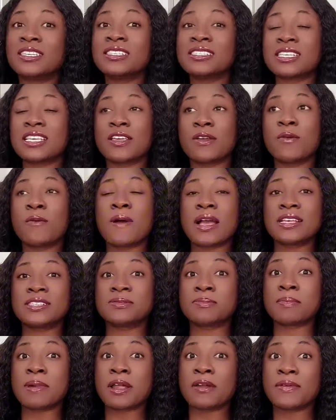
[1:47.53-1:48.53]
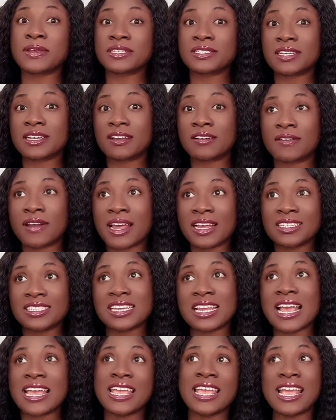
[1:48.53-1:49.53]
AY's marriage
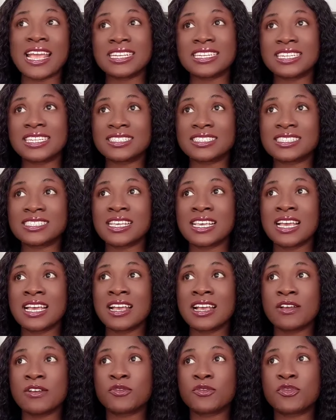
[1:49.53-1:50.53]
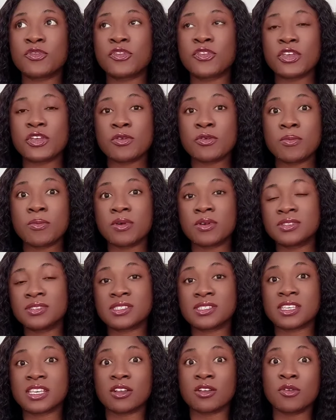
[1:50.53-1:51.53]
crash, I heard it few
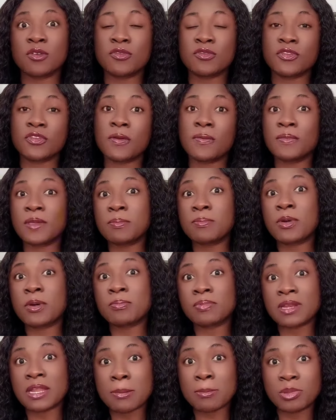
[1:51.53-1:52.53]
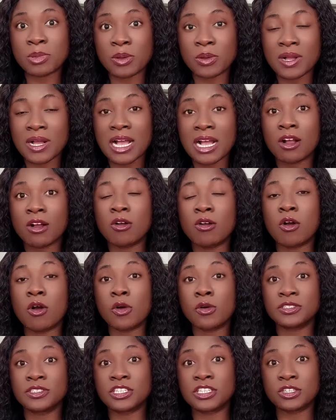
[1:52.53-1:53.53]
months ago from a popular blogger
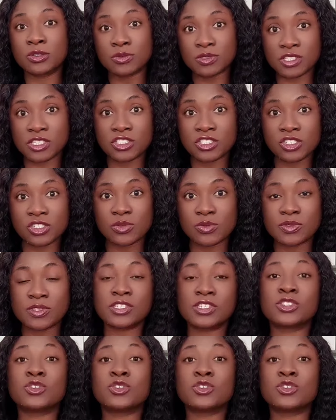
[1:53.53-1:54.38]
called Cutie Juice.